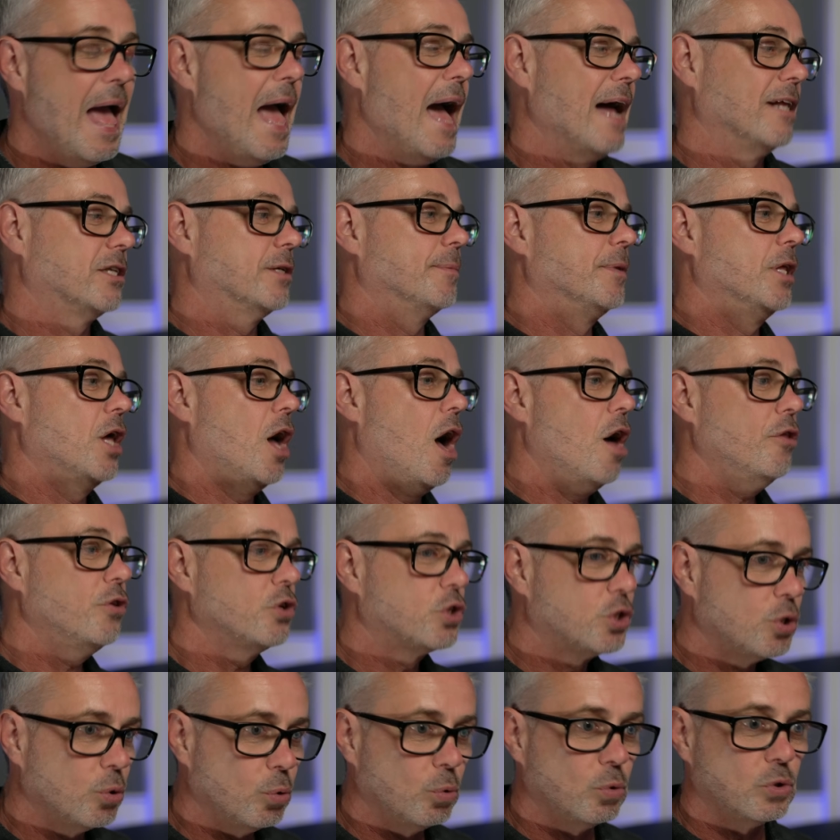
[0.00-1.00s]
and some of the other
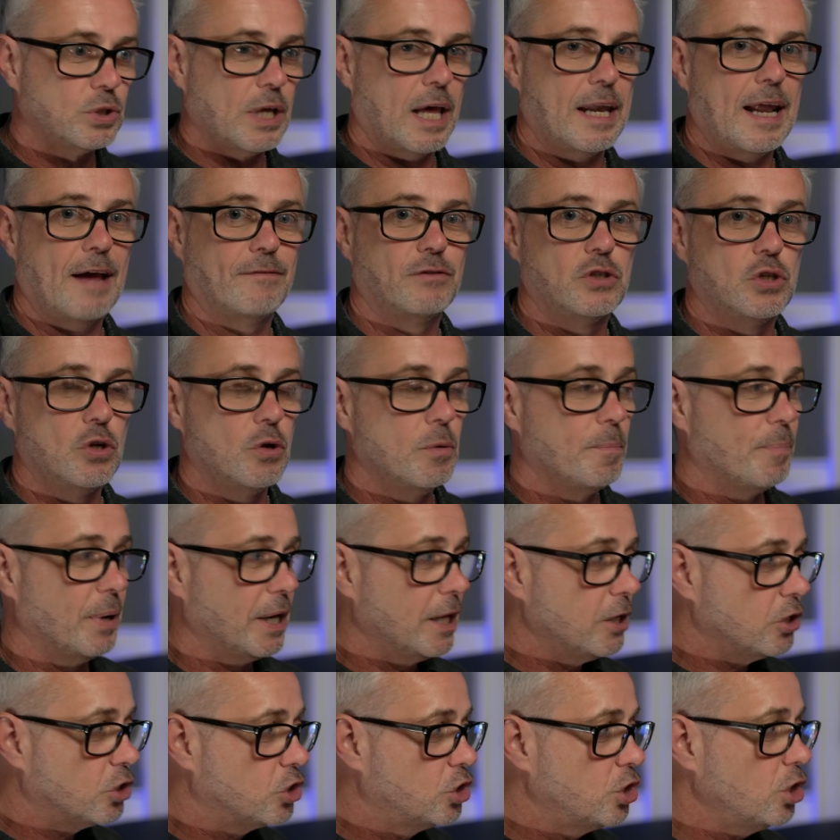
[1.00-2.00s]
tools that I'd have to do, but
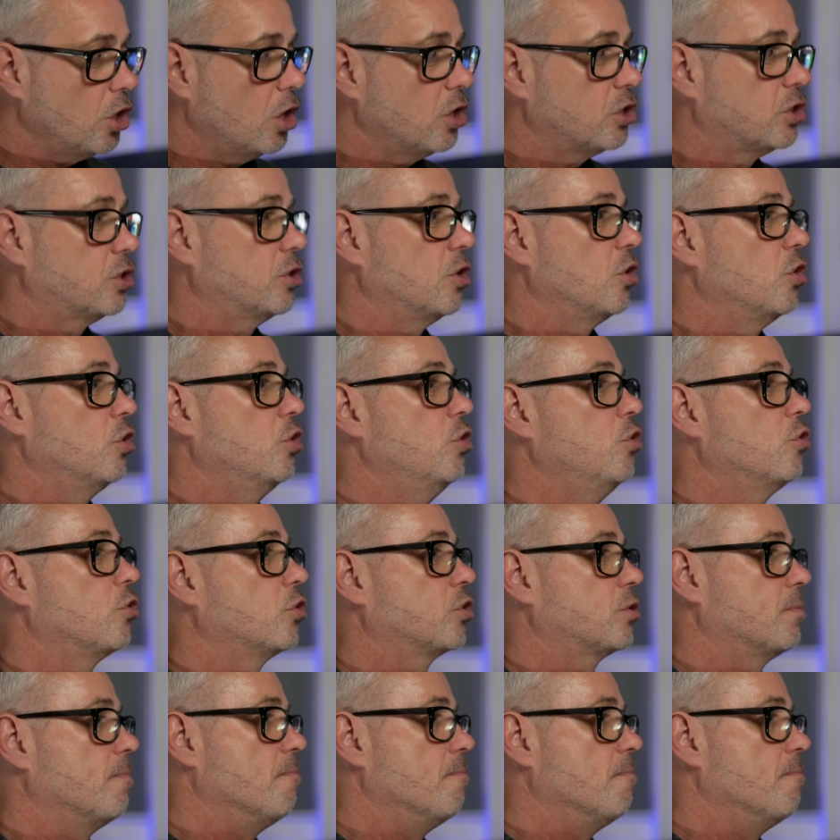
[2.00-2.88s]
it just looks